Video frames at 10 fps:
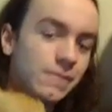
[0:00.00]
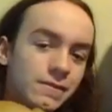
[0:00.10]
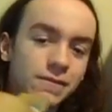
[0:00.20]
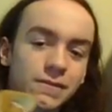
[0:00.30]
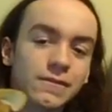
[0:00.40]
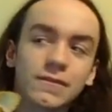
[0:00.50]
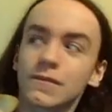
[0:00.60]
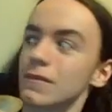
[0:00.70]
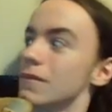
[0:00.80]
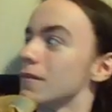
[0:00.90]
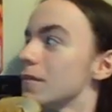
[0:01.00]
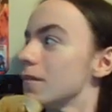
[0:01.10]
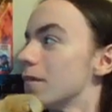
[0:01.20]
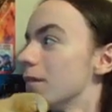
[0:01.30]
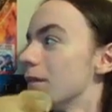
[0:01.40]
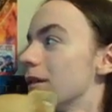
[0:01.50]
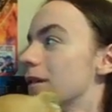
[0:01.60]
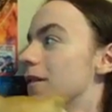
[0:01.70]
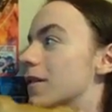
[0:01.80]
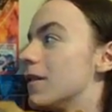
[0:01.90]

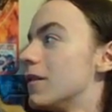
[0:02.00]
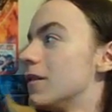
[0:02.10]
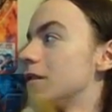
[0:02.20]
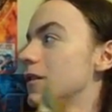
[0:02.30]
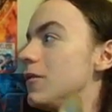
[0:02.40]
Do you think